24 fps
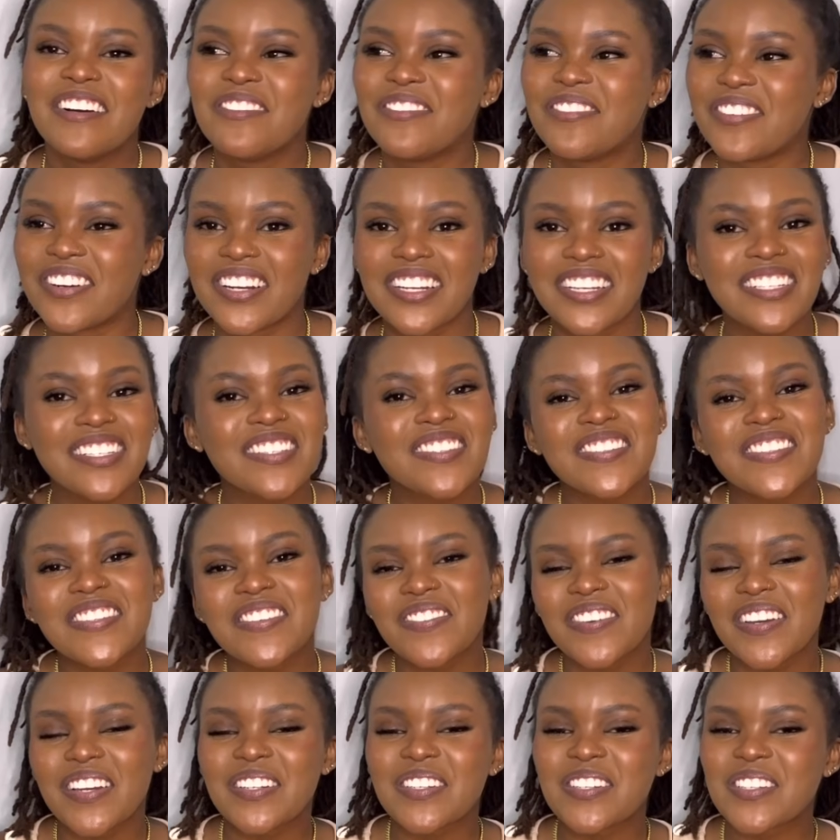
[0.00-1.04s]
for us to
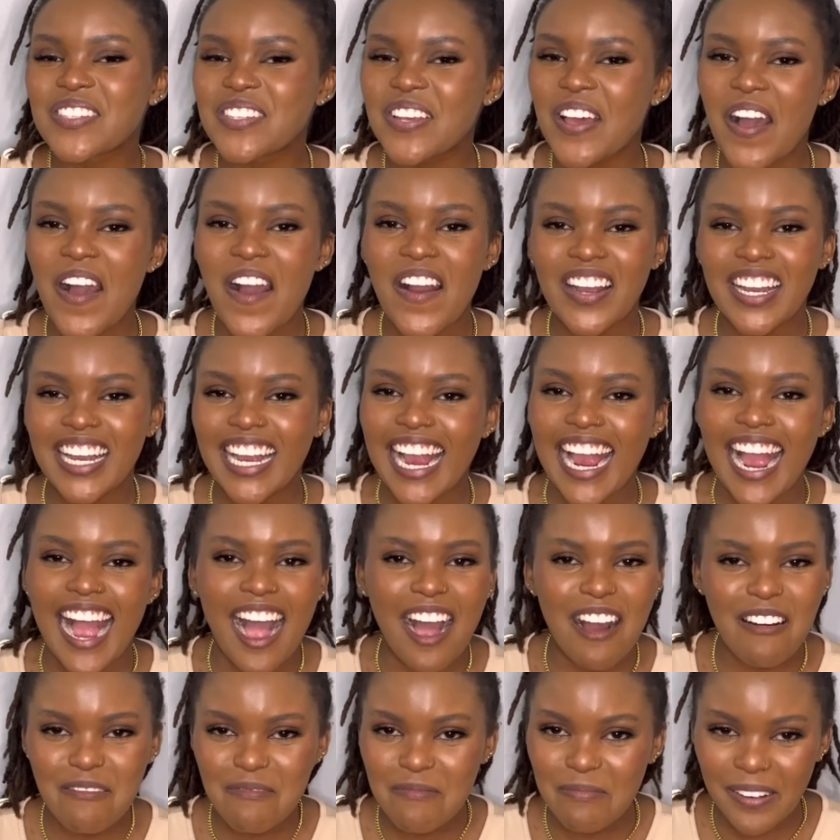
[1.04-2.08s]
even talk
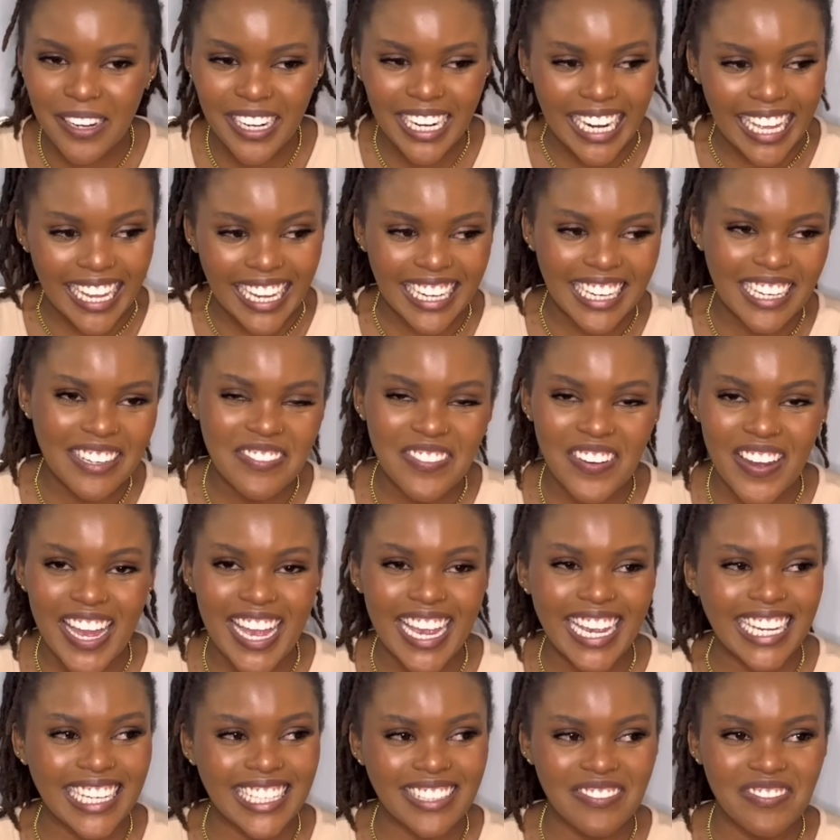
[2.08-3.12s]
Kamba, like
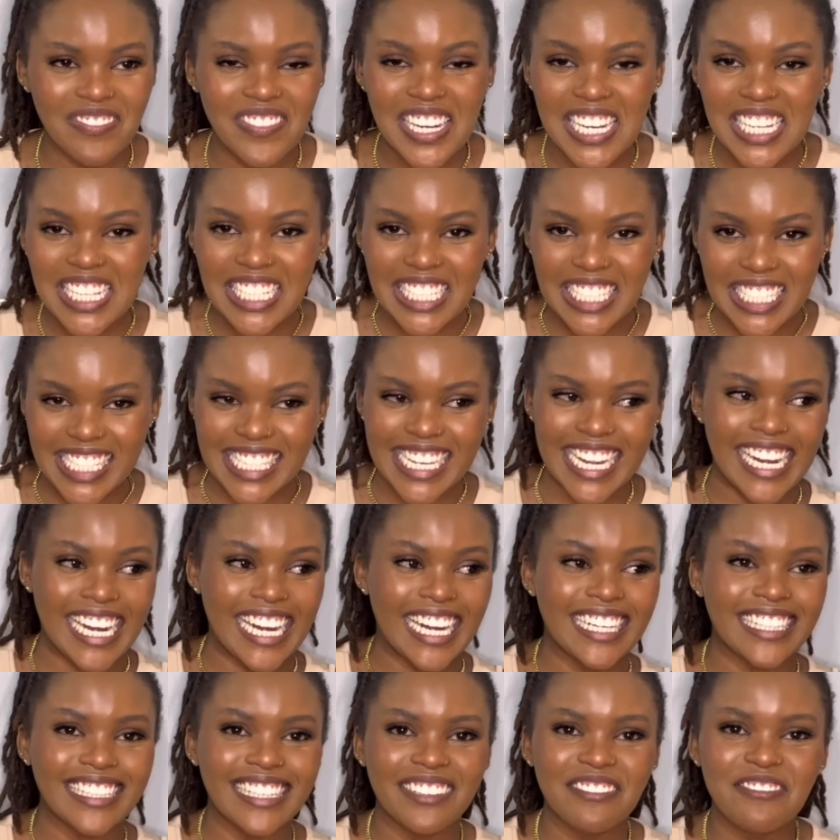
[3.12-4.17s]
my mother
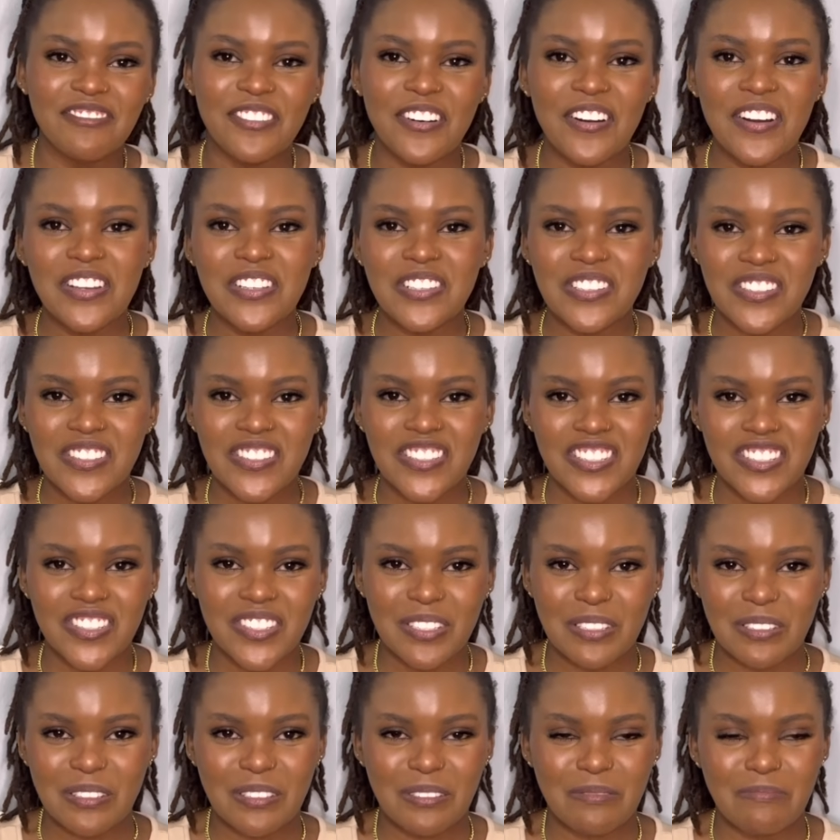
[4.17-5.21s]
tongue, like for us to
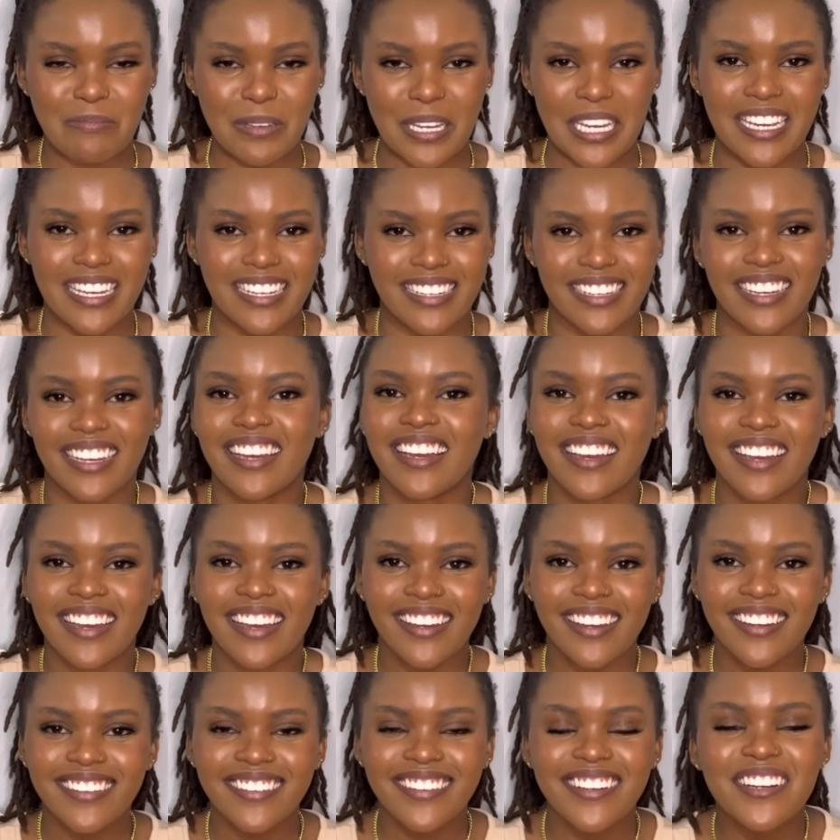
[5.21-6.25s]
just be,
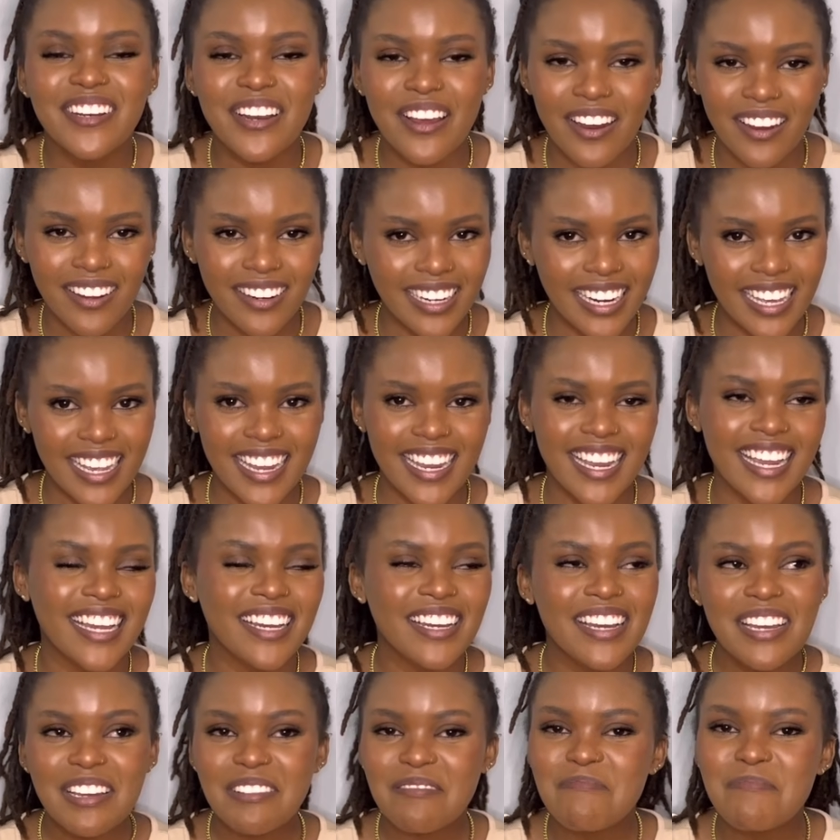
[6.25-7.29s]
you know, like
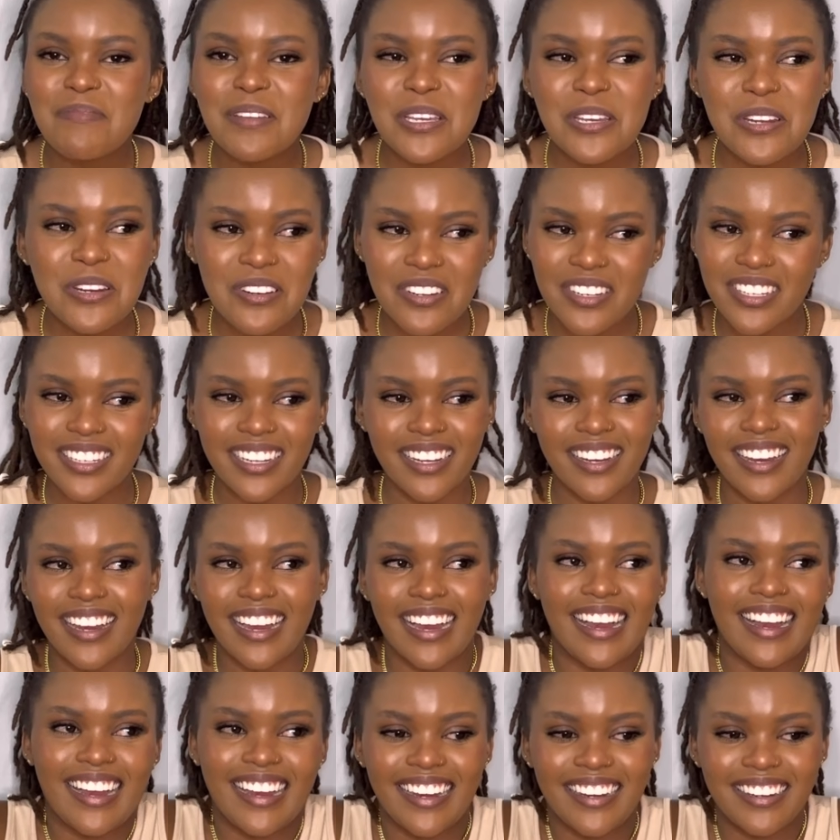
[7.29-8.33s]
be,
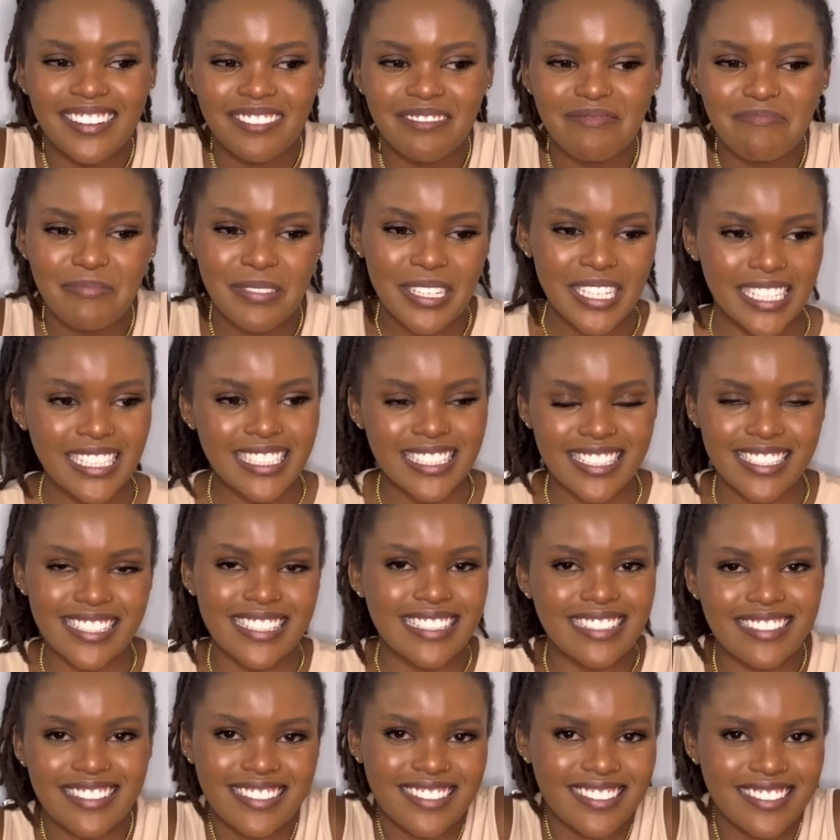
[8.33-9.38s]
uh, be
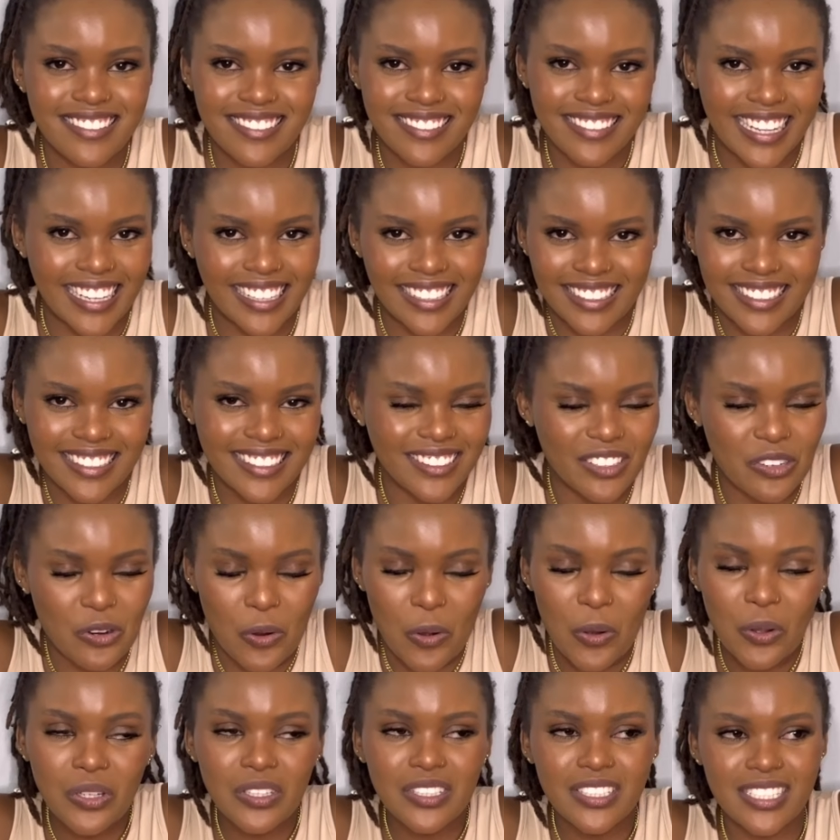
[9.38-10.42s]
just like
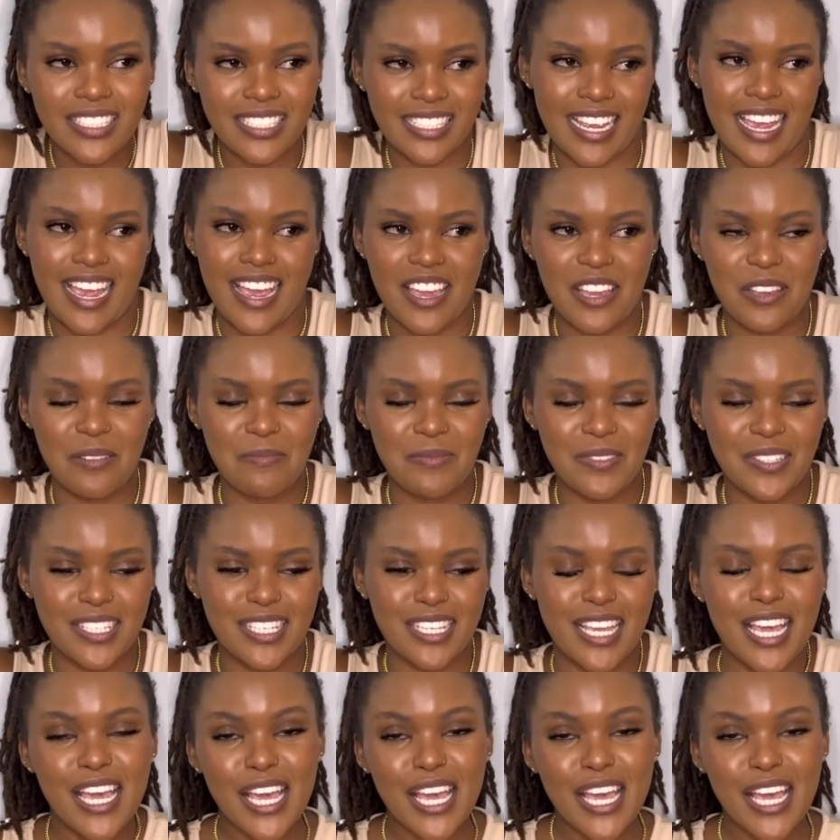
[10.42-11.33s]
old times.